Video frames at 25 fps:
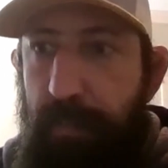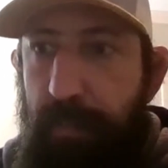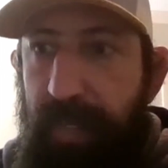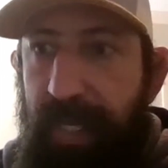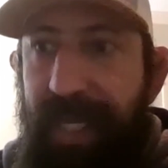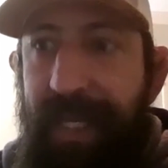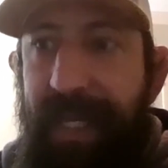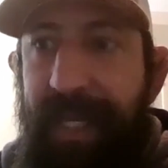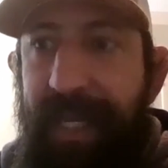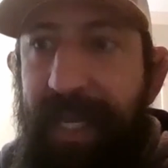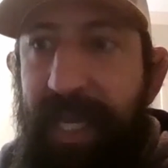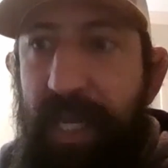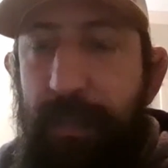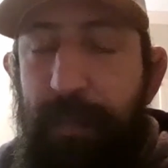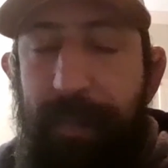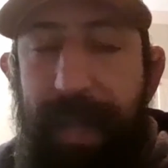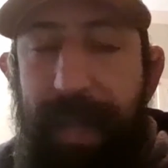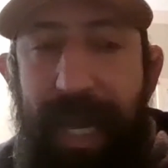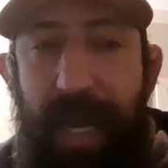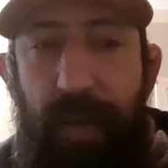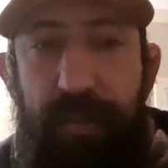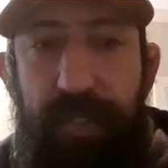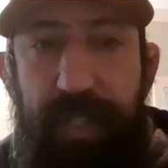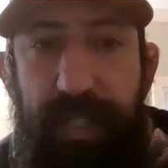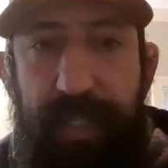being in
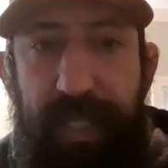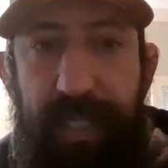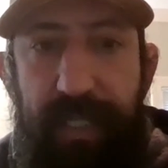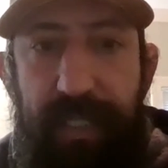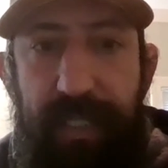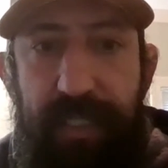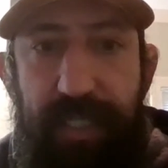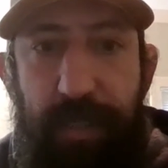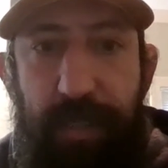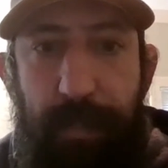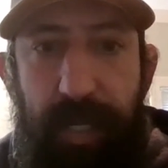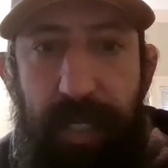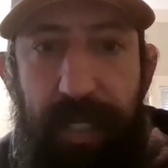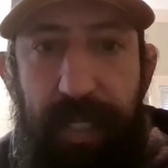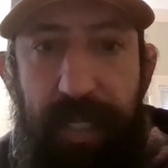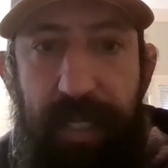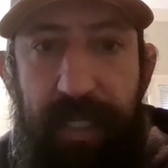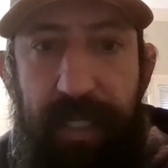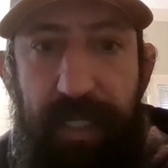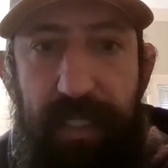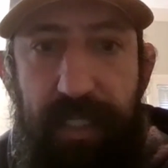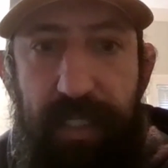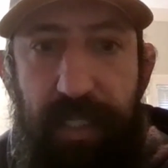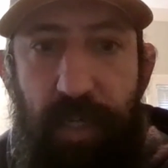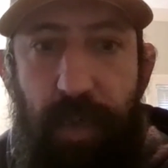mount against somebody
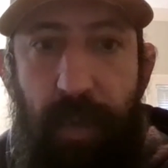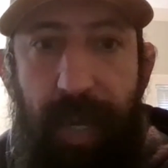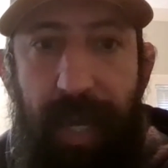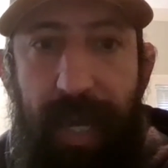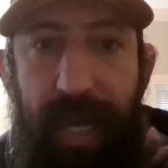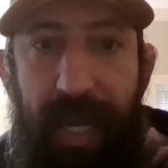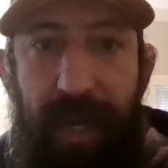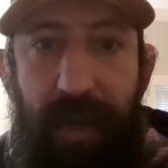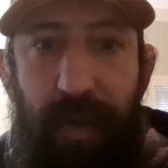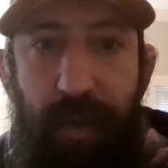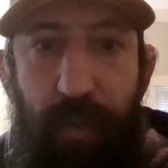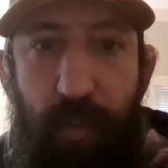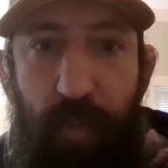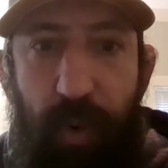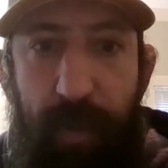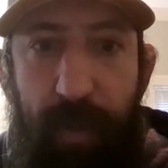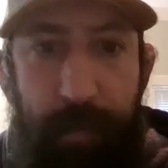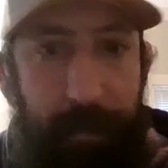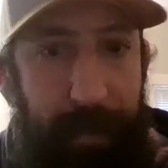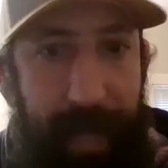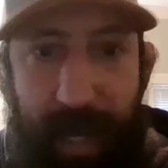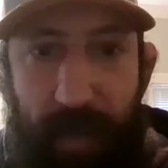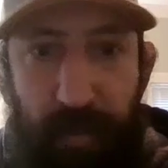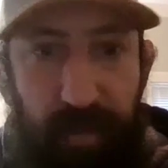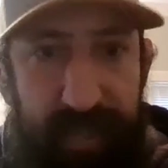that doesn't know how
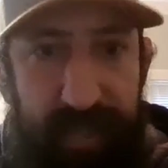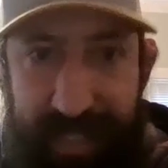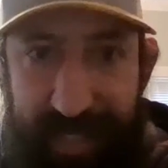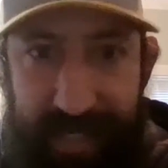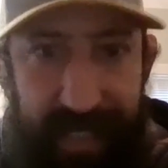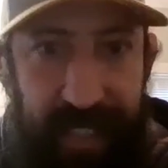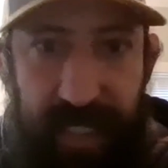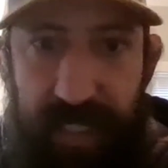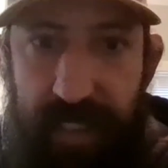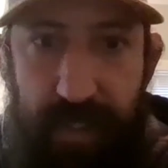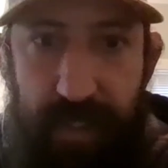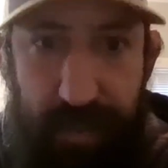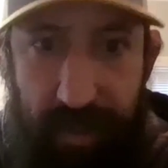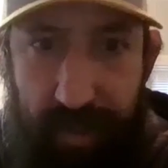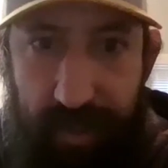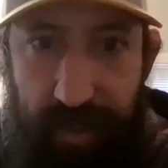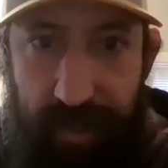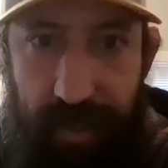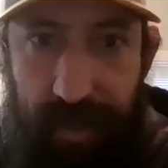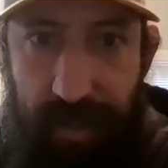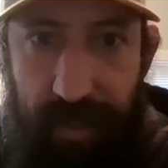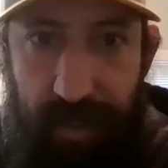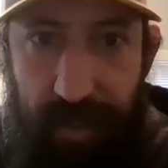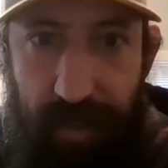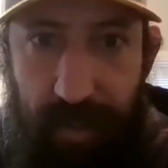what mount is
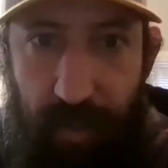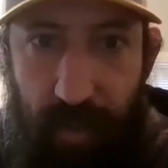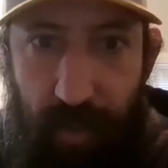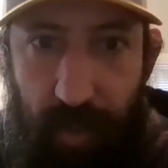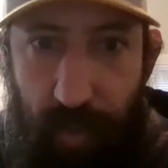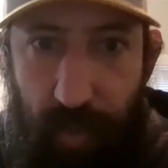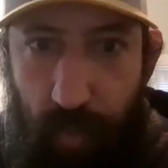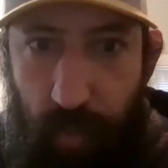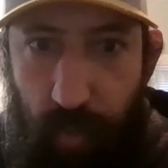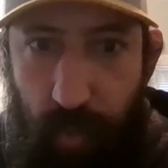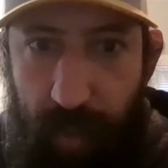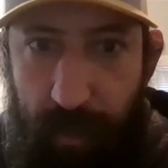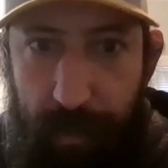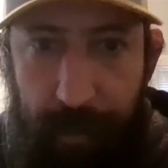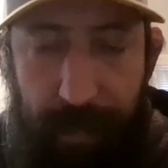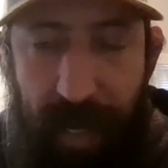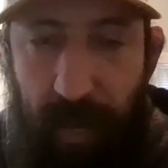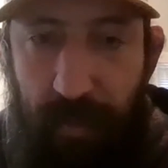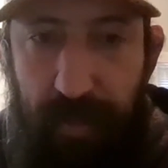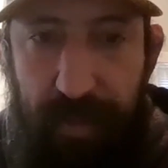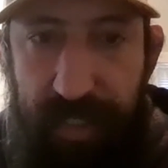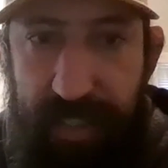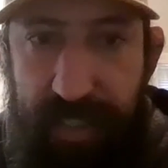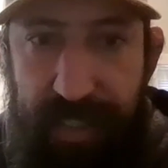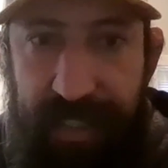mm. or what
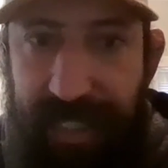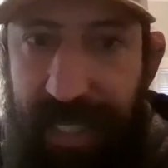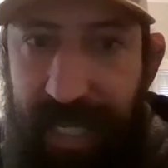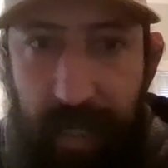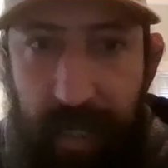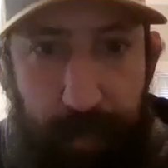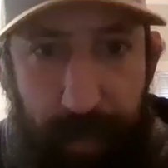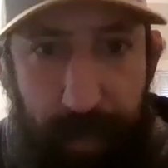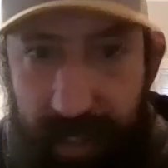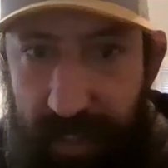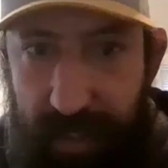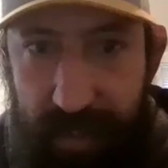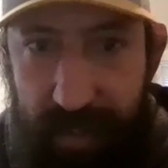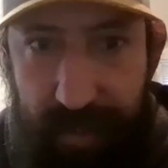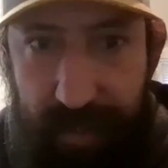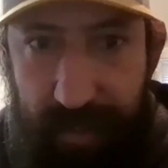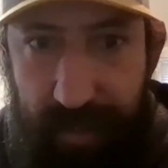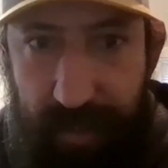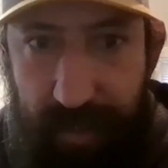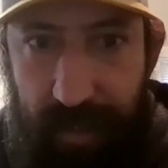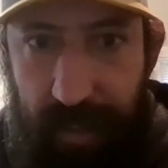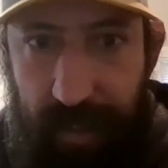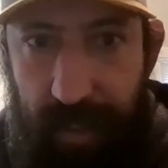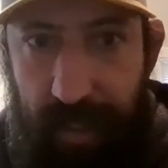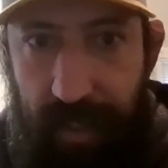mount escape
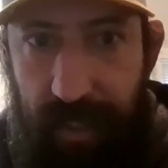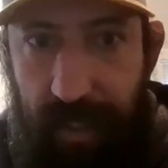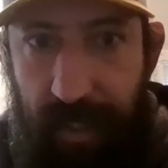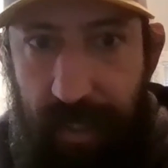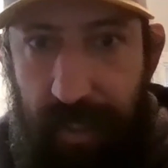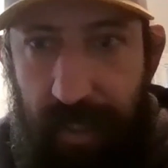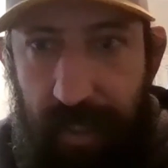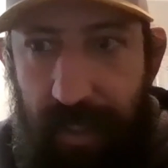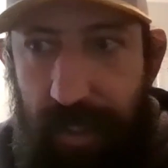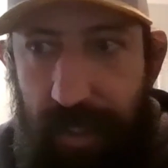is. Yeah.